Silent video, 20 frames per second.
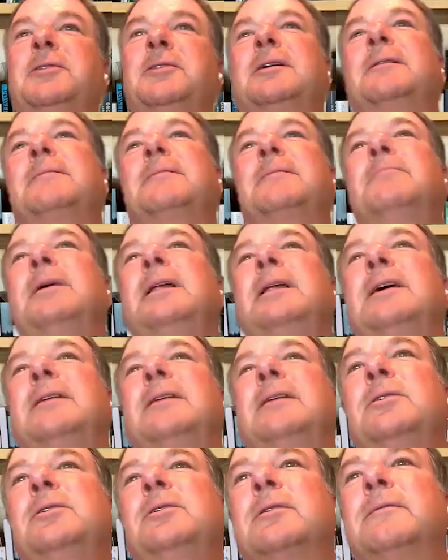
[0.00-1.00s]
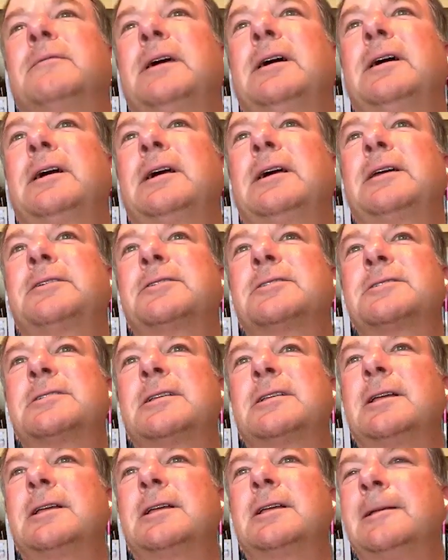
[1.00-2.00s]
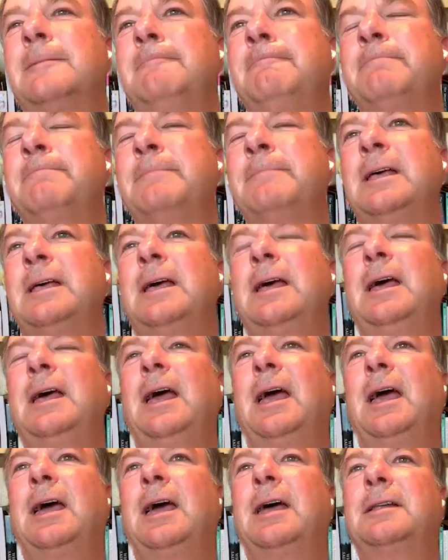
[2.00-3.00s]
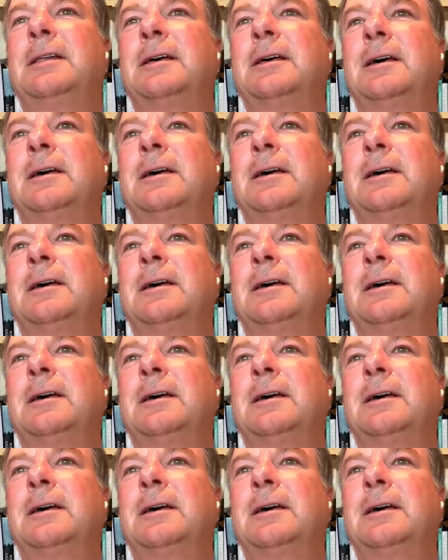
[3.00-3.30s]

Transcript: that many of you are very interested in. And